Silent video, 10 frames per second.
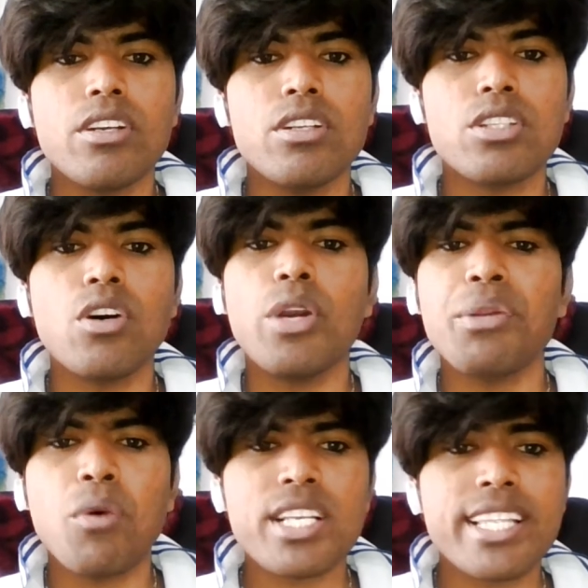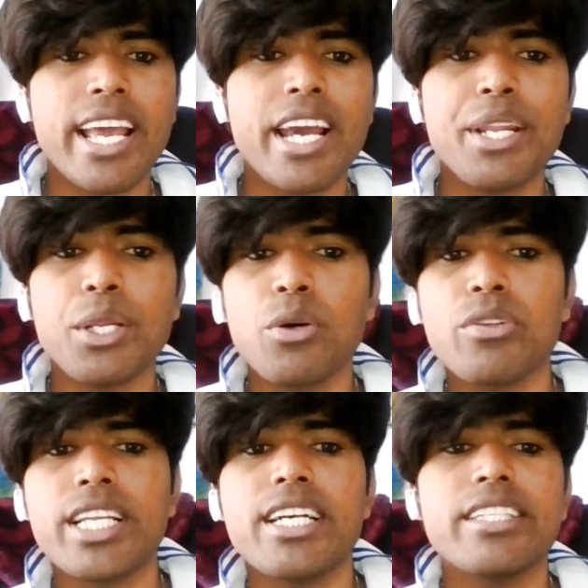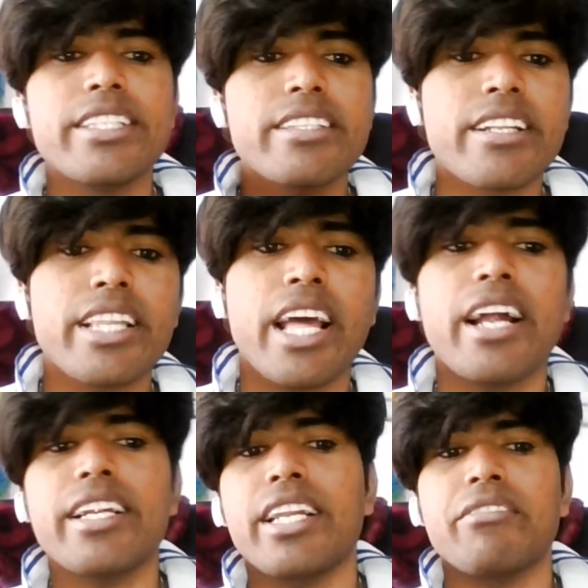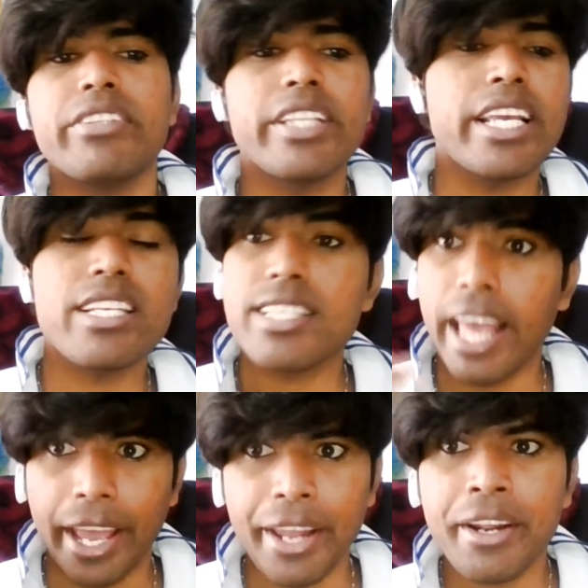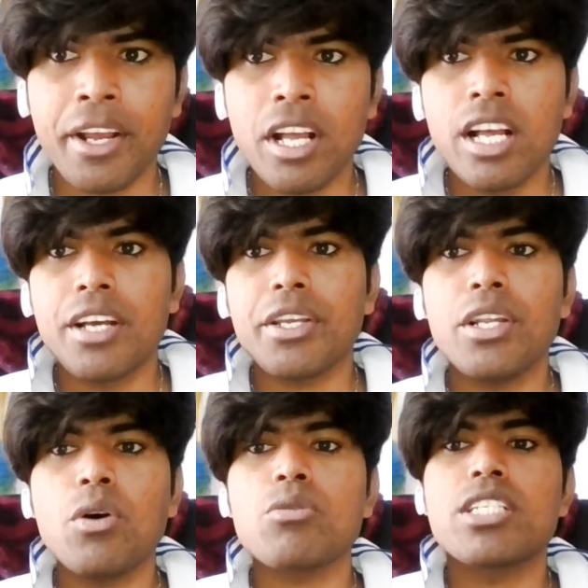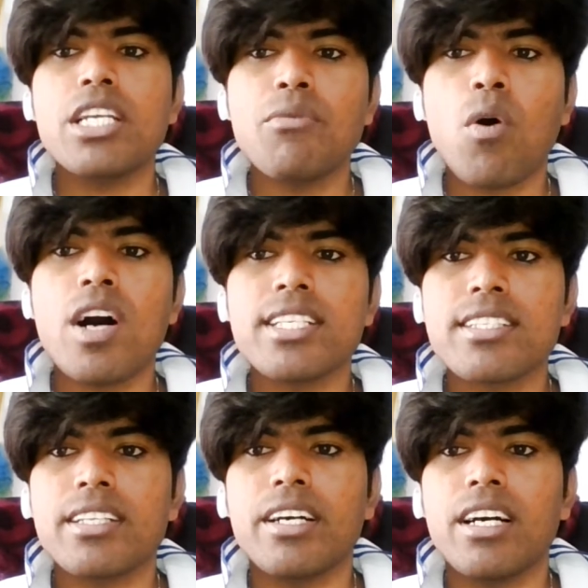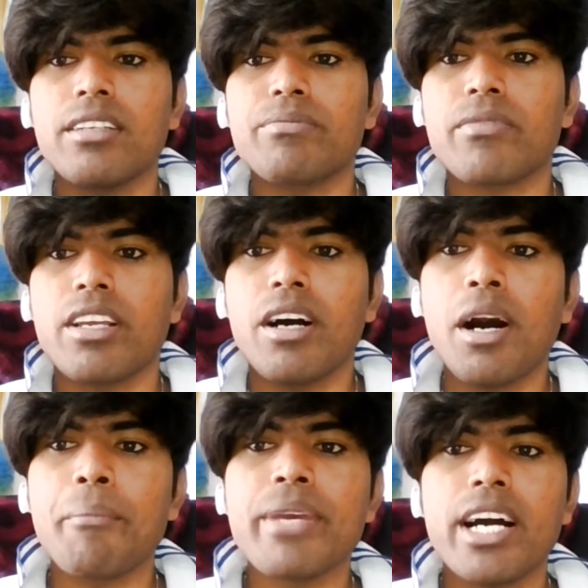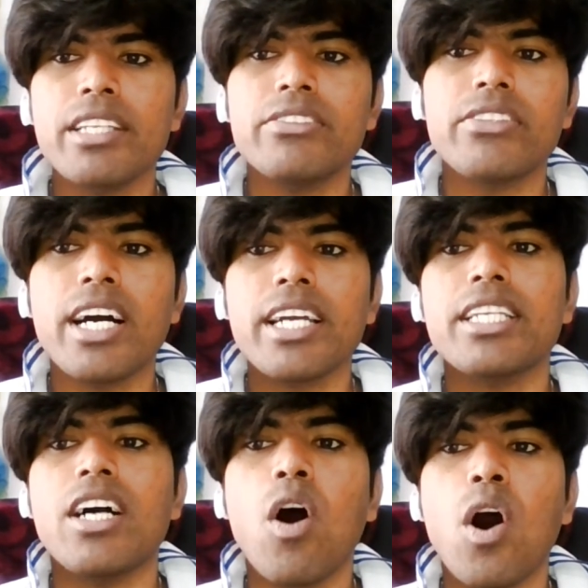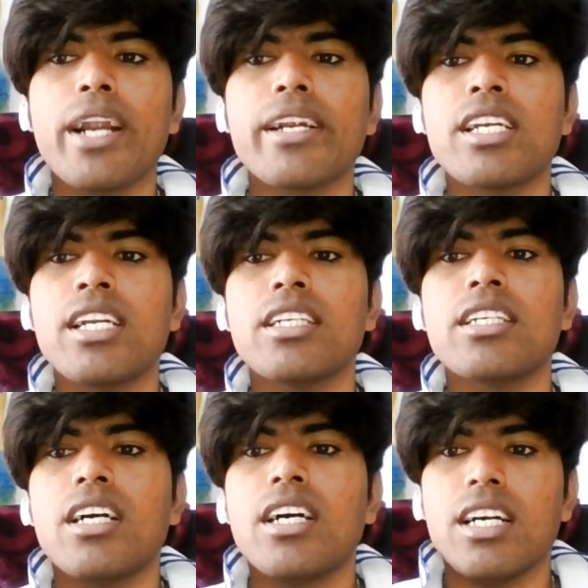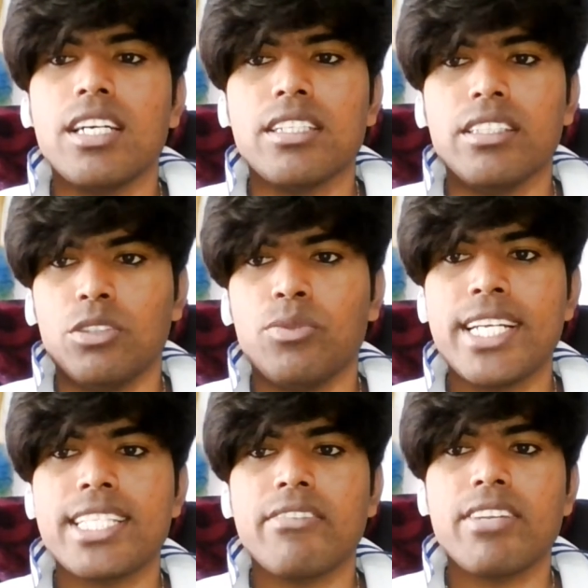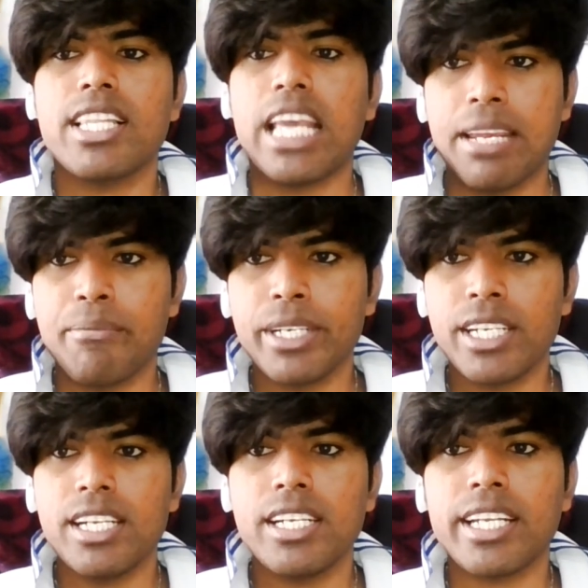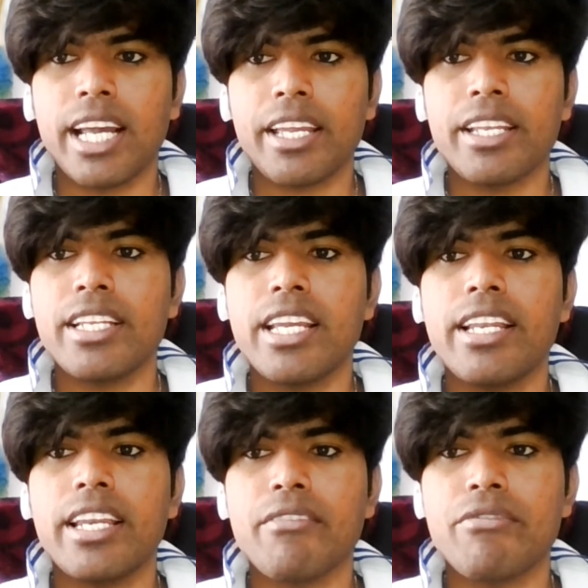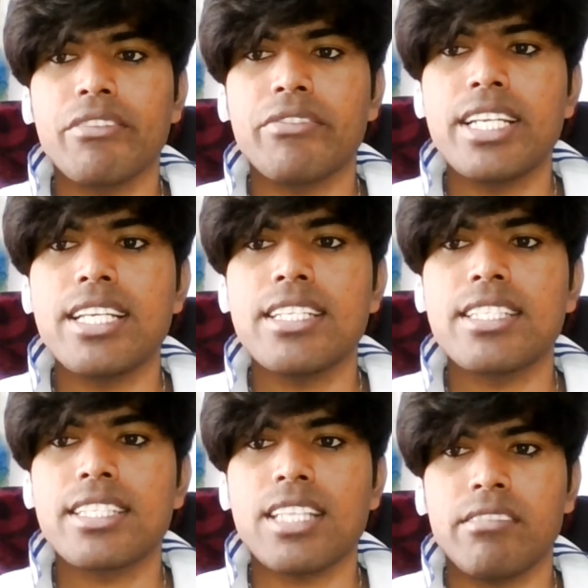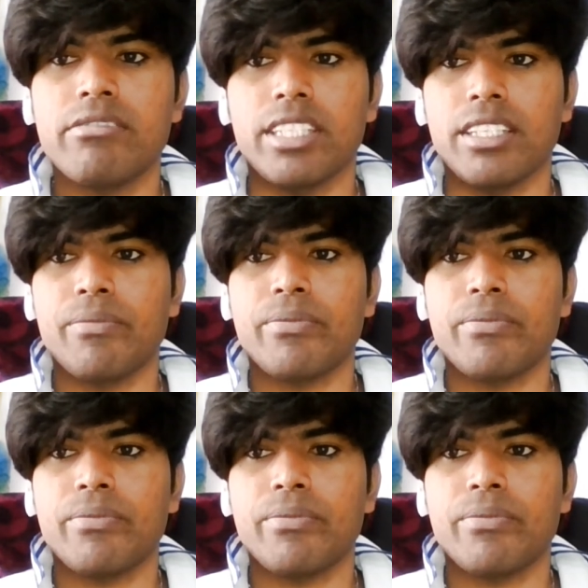so it was there you know the, this and that and everything is there you know she was uh, beatified on uh, uh, 27th april 1957